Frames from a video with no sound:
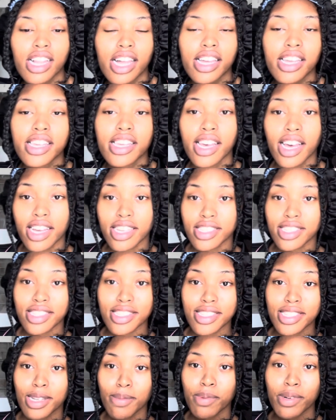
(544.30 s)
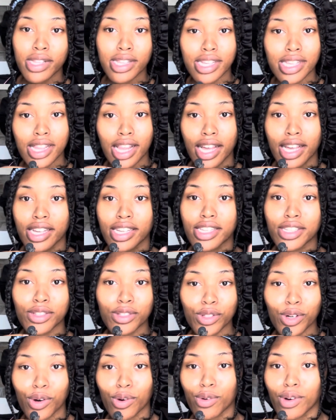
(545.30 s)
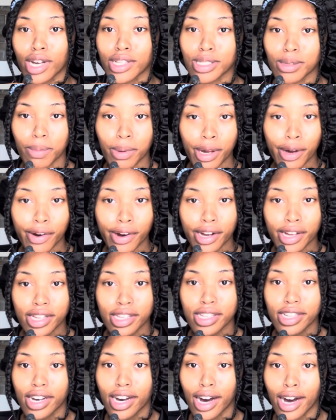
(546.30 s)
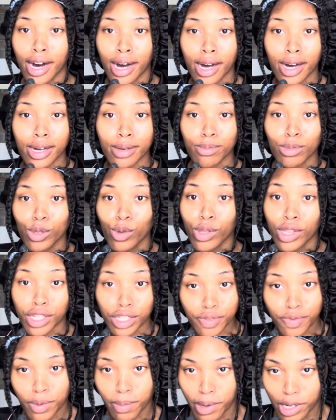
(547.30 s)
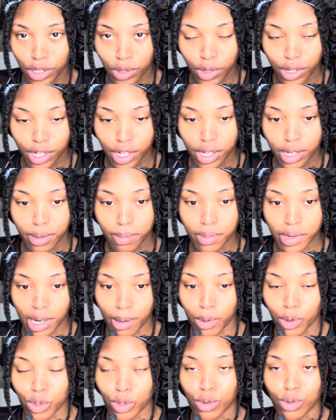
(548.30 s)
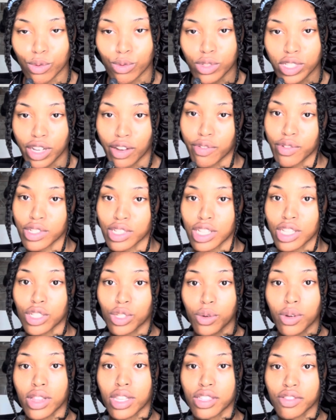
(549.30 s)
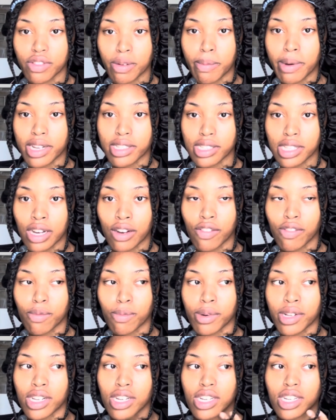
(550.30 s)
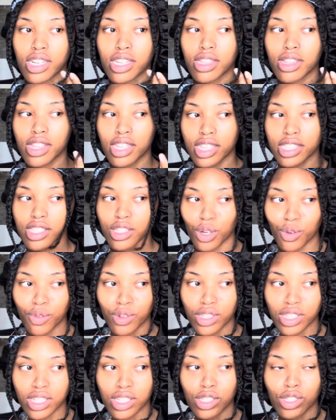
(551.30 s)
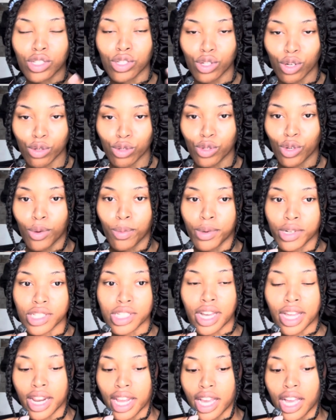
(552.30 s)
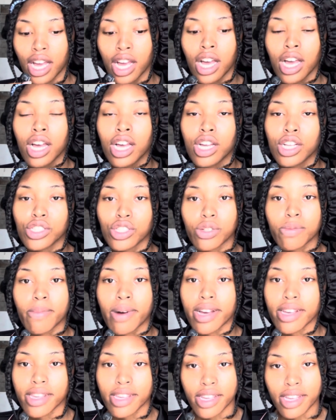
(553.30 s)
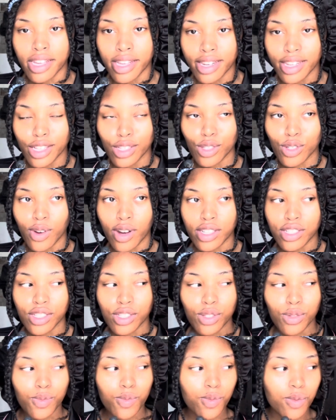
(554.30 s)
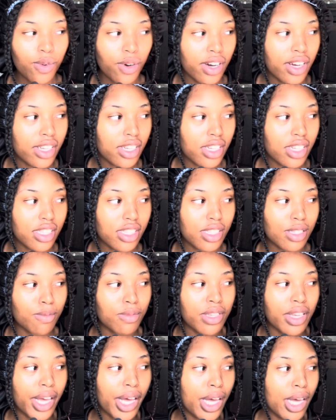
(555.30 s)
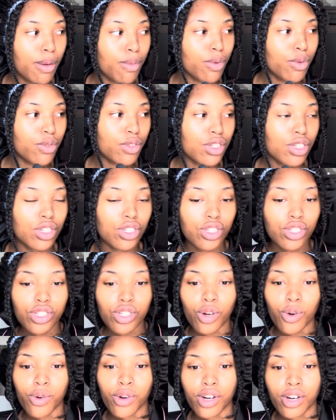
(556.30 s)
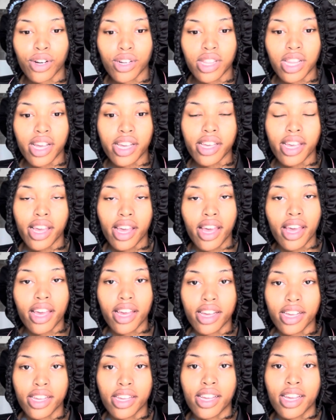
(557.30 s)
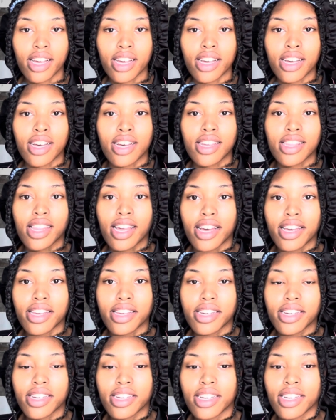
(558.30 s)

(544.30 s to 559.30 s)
yes, typically like as a parent, I'm doing this for my daughter, but I'm also selfishly doing this for myself. But that selfishness is also pertaining to my kid. So I just want to be able to show her like, hey, like,